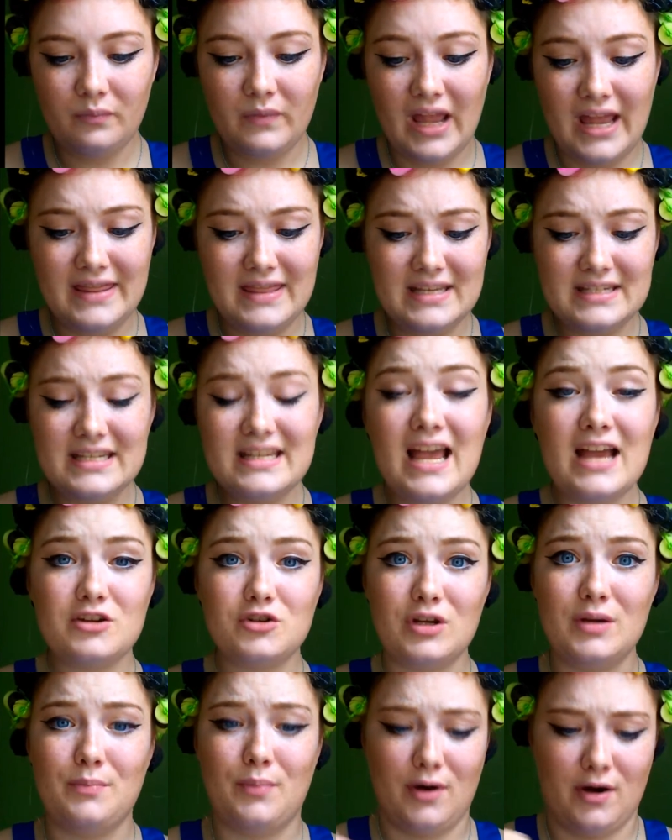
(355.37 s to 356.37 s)
And this is
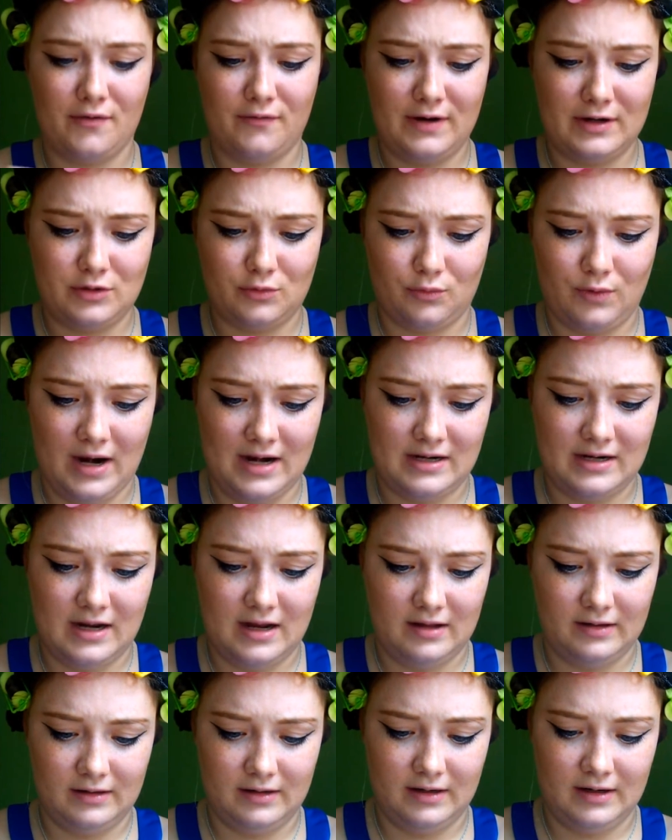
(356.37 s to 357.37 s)
actually a perfect red
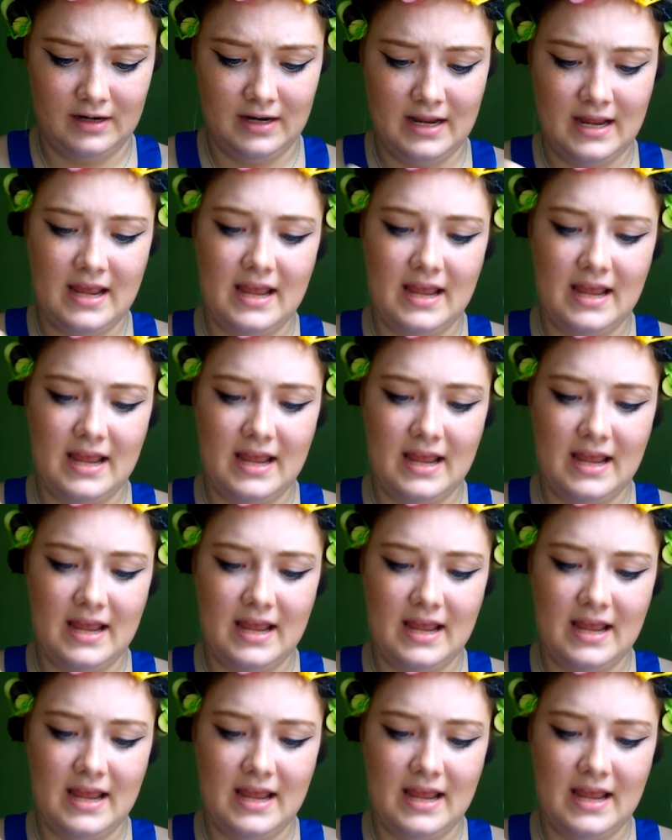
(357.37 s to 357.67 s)
color.